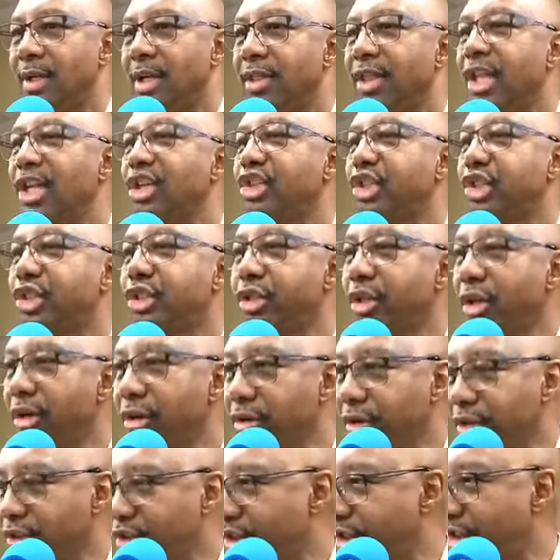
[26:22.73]
The
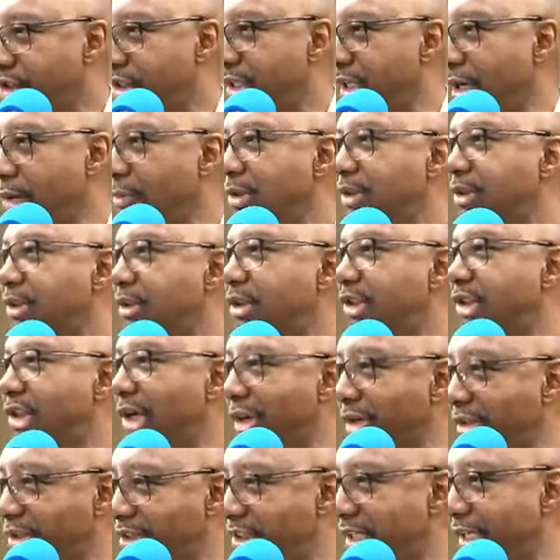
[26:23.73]
church, it was the
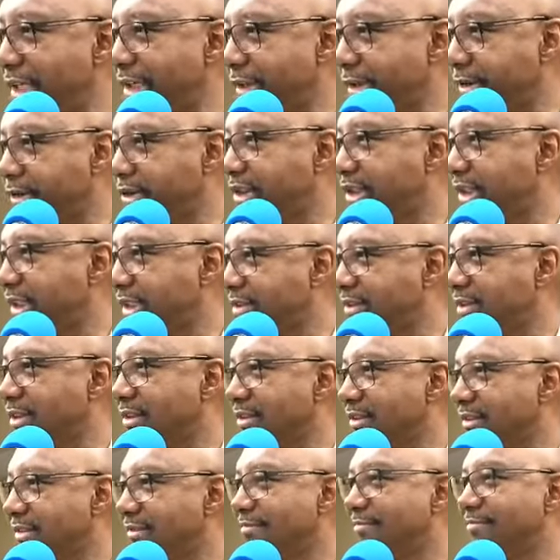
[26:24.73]
church that hurt Jesus.
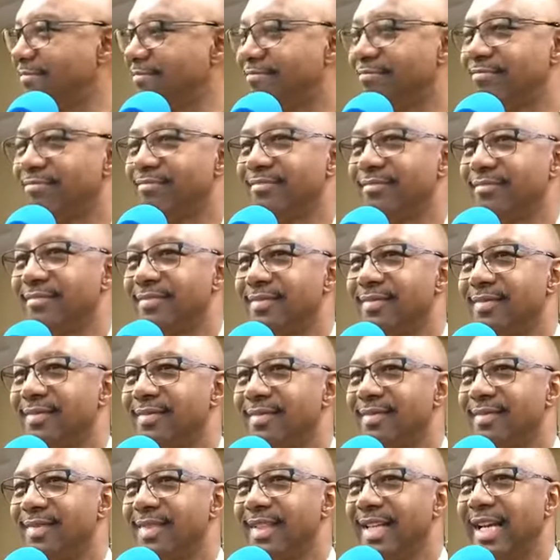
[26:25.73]

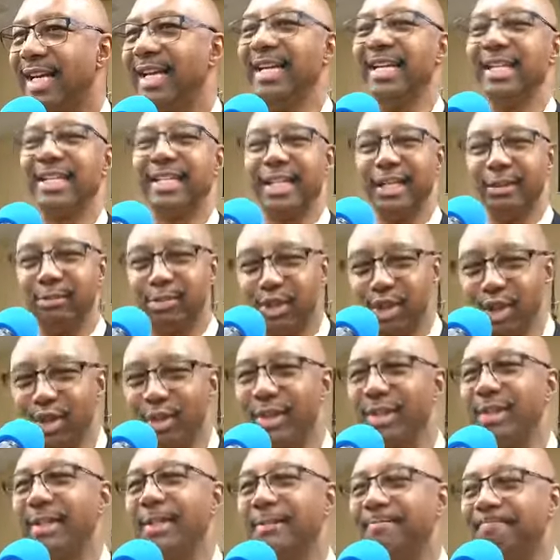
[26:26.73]
And he keeps
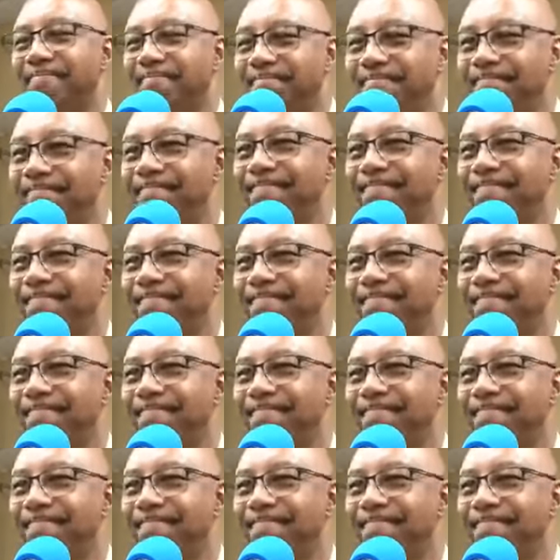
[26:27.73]
showing up.